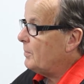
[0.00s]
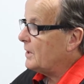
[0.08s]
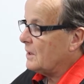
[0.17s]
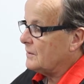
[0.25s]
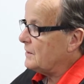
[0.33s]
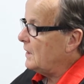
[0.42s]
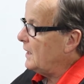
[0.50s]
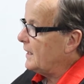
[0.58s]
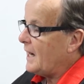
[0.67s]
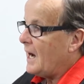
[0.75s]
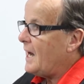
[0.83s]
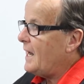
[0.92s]
Because a
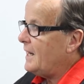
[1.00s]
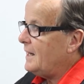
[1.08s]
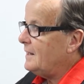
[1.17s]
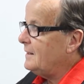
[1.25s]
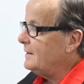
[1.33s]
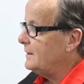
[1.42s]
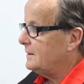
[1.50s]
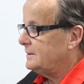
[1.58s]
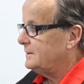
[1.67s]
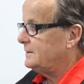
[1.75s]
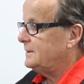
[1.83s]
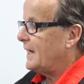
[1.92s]
guy,
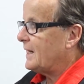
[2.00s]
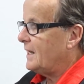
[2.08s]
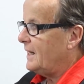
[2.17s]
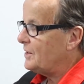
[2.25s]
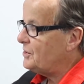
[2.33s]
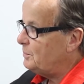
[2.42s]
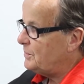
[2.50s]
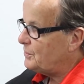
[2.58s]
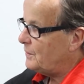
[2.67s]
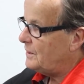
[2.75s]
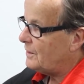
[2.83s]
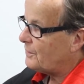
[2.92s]
that connection
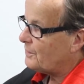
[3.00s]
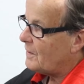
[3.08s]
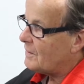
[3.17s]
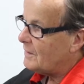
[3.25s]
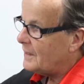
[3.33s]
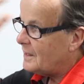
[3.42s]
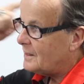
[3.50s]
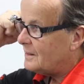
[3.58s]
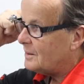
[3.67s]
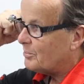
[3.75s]
between the throttle hand and the